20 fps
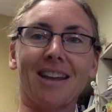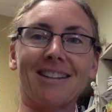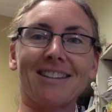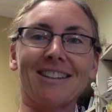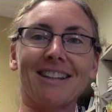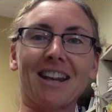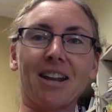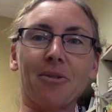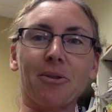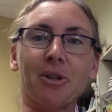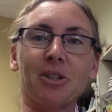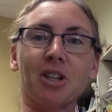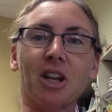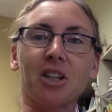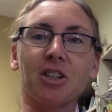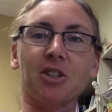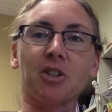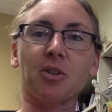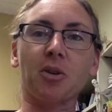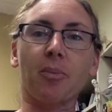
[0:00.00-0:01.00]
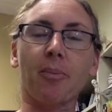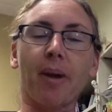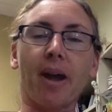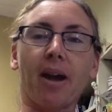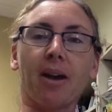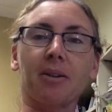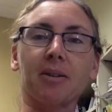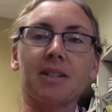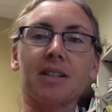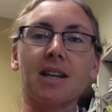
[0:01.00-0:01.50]
Today I want to talk to you
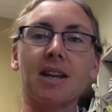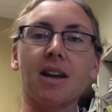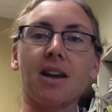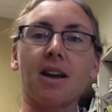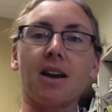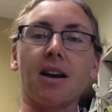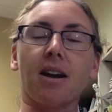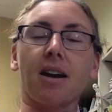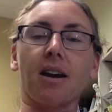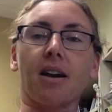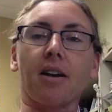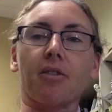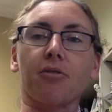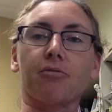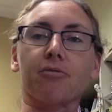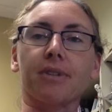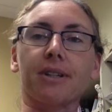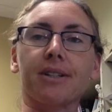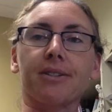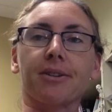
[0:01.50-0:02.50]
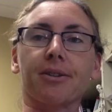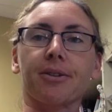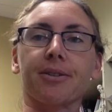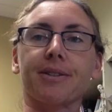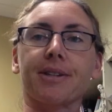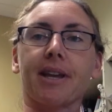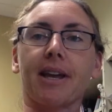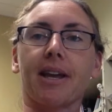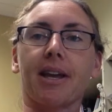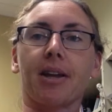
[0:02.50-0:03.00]
about
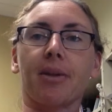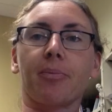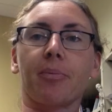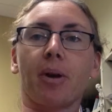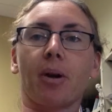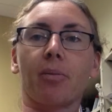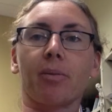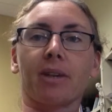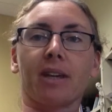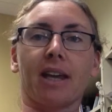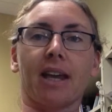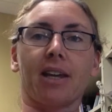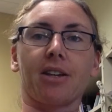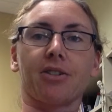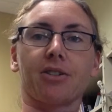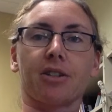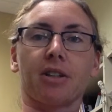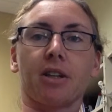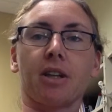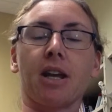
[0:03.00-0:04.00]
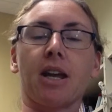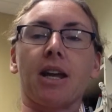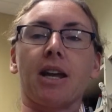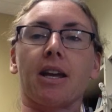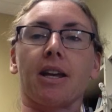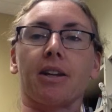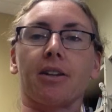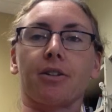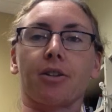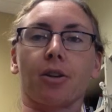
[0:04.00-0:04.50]
research and publication
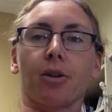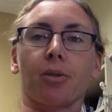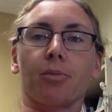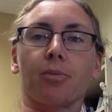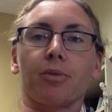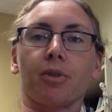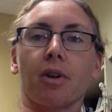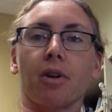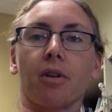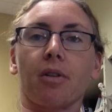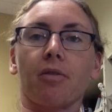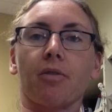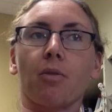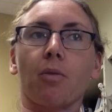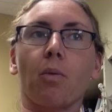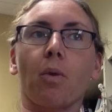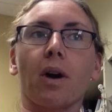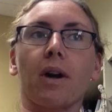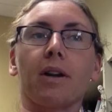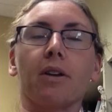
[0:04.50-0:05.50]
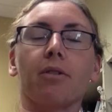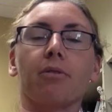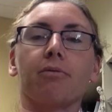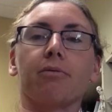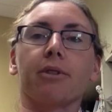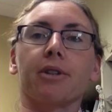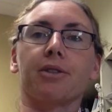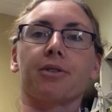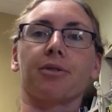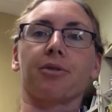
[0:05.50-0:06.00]
in terms of what
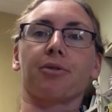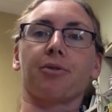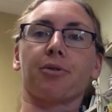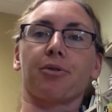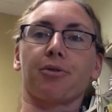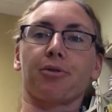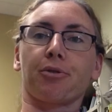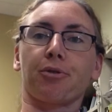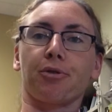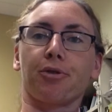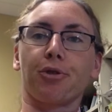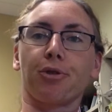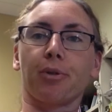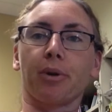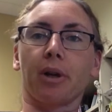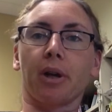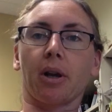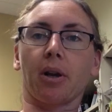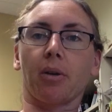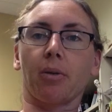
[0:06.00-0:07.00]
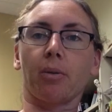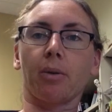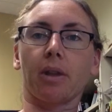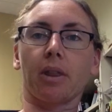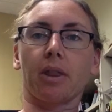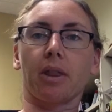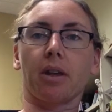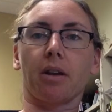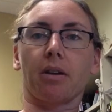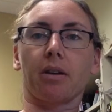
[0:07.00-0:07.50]
researchers are doing
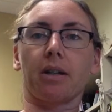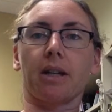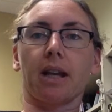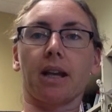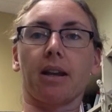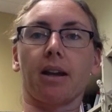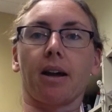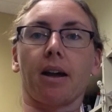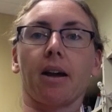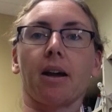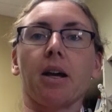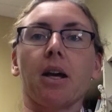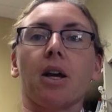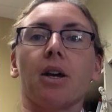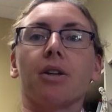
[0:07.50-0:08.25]
with their data.